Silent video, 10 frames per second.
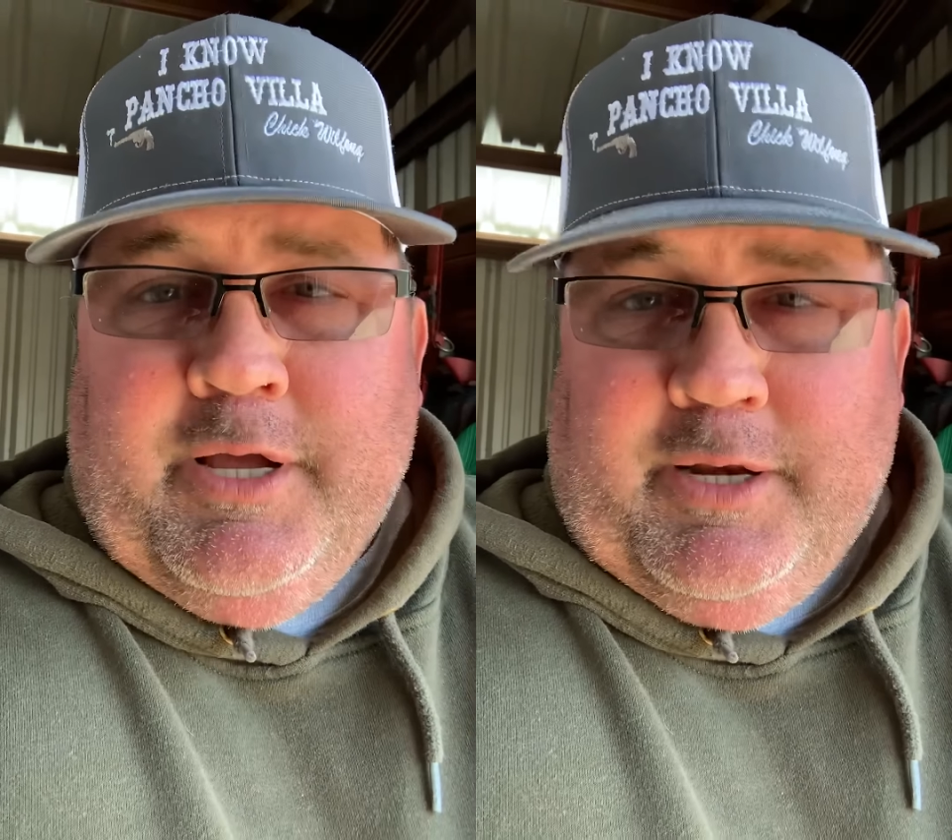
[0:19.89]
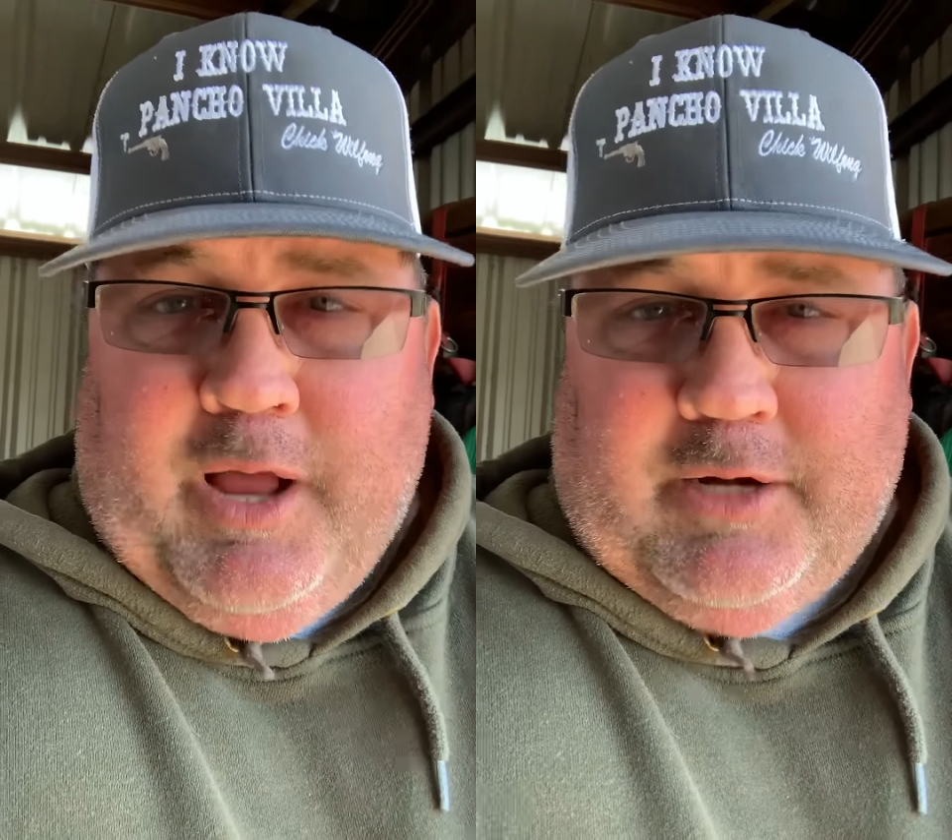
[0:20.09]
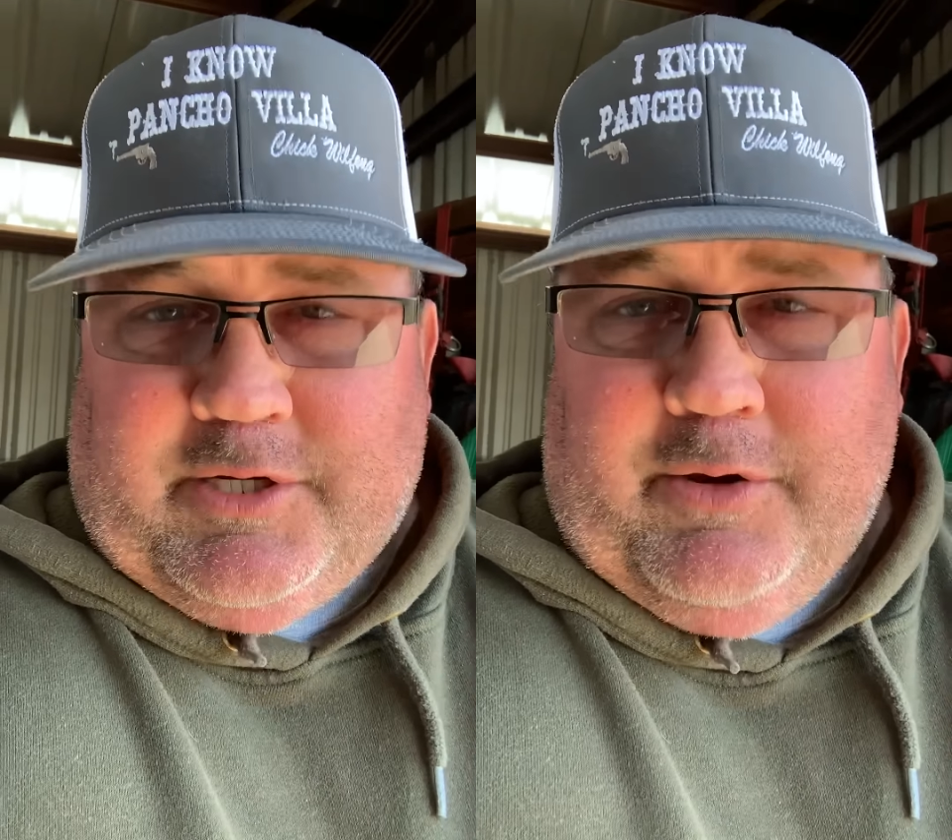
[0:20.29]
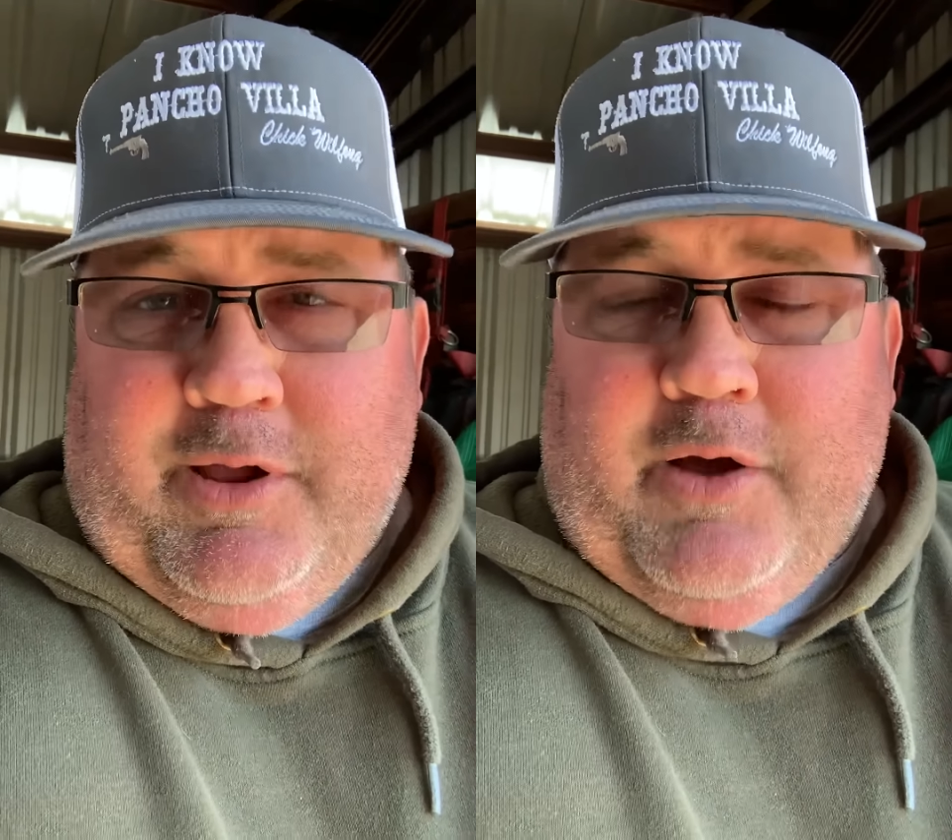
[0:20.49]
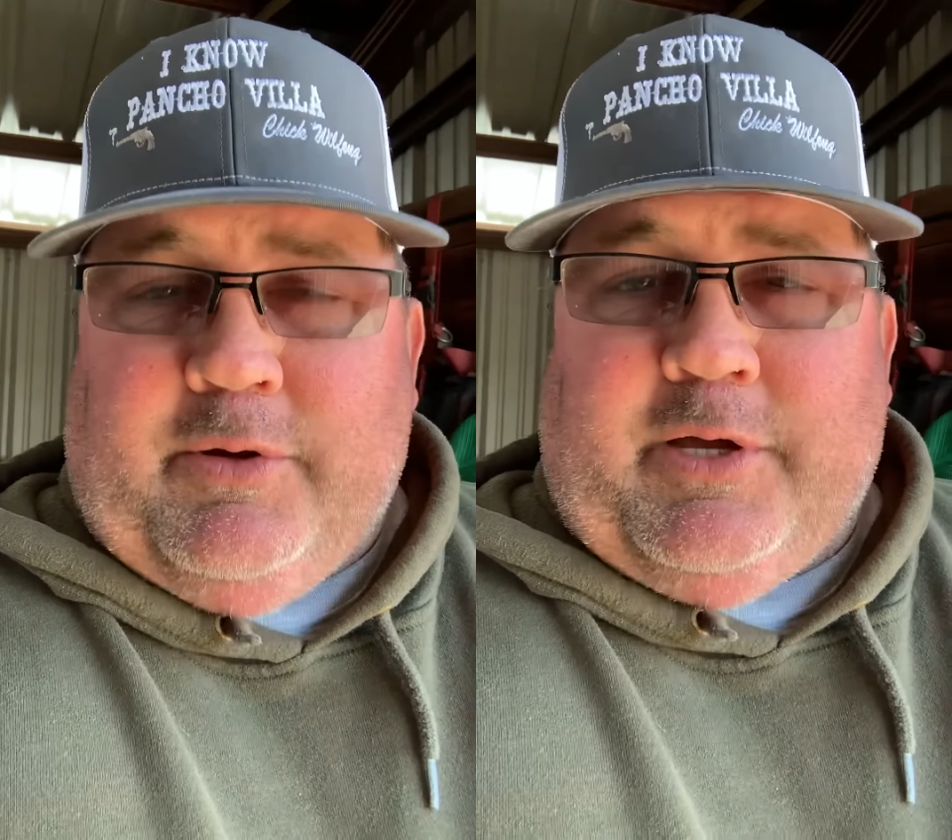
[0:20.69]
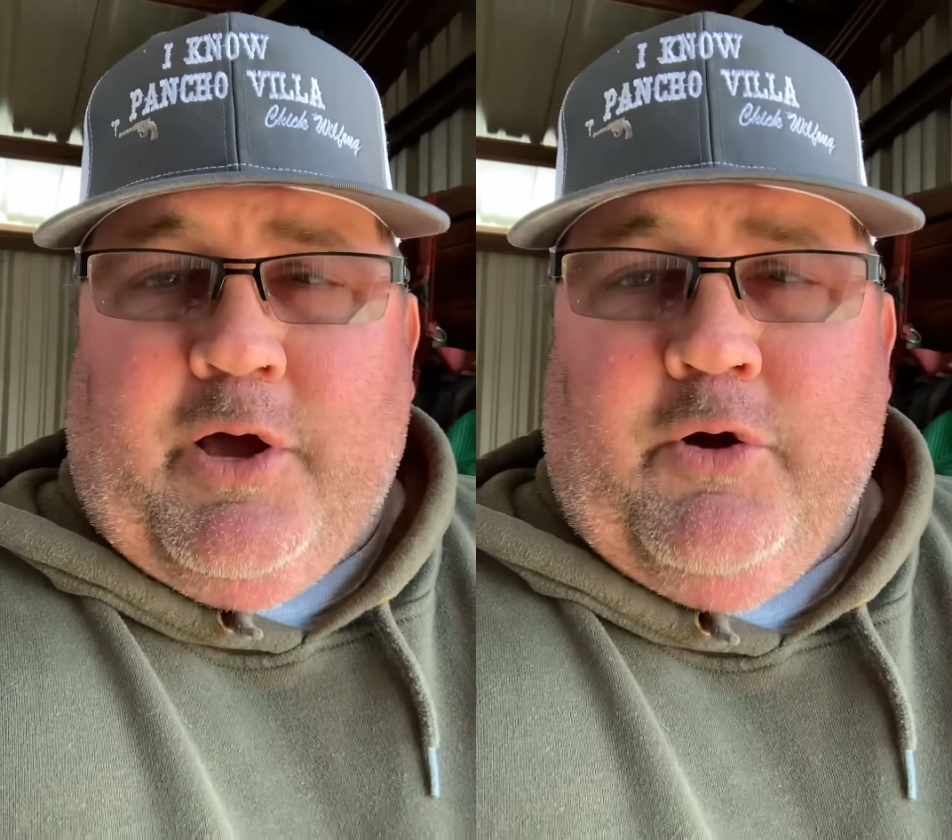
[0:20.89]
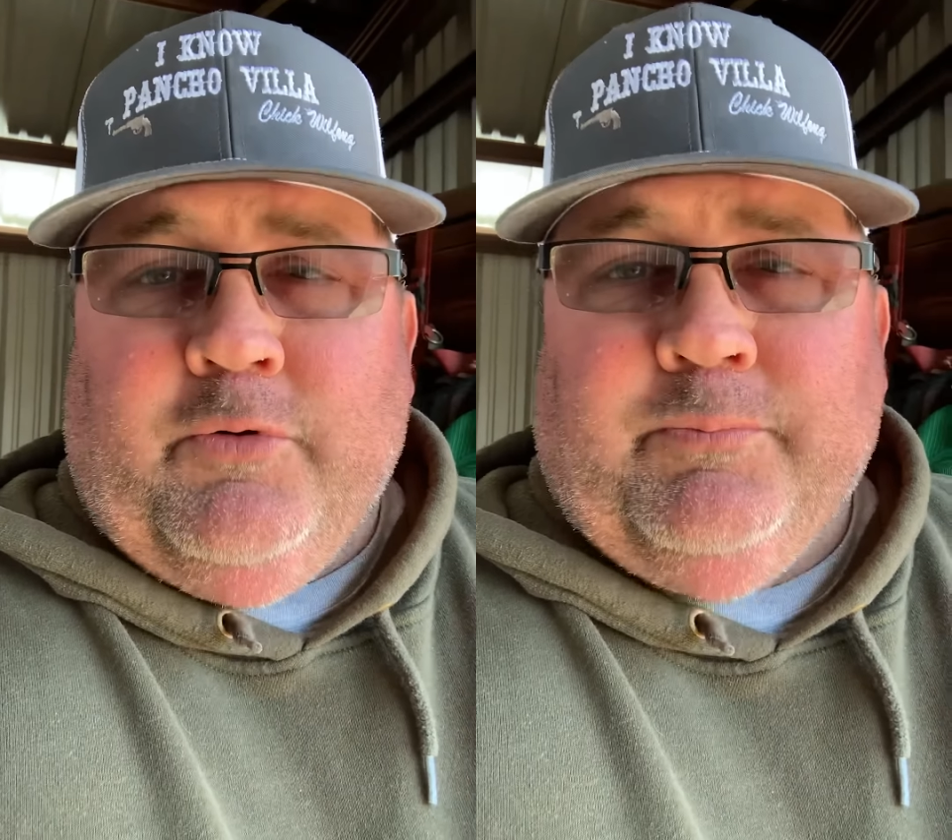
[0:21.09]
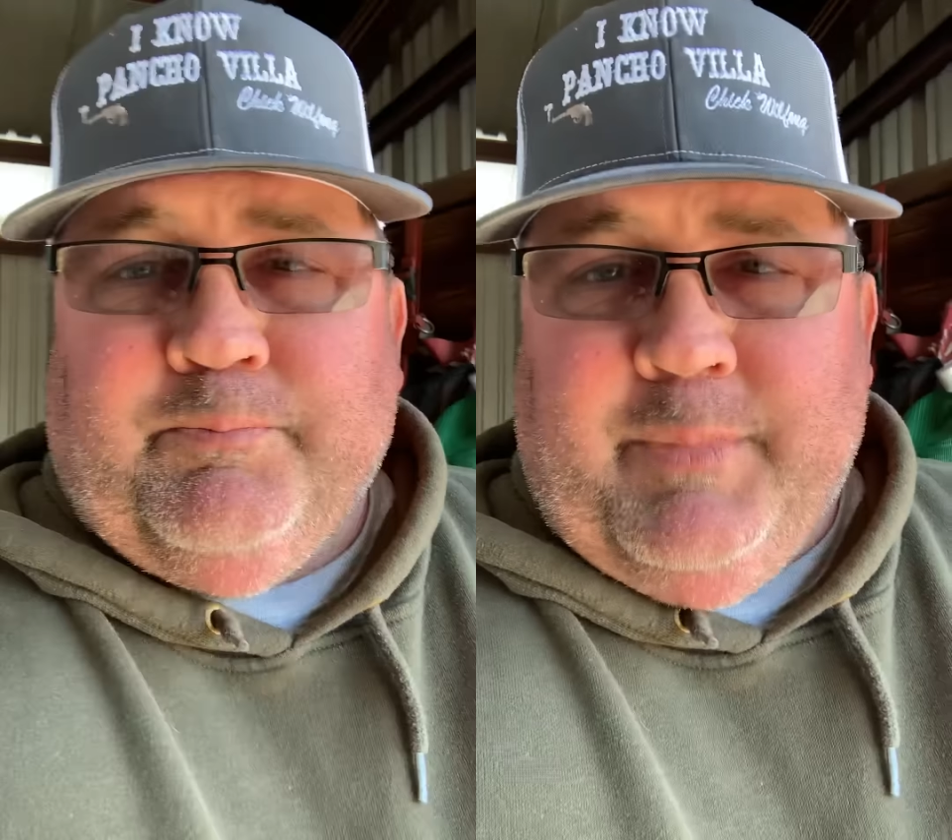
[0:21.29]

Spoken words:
not too long ago,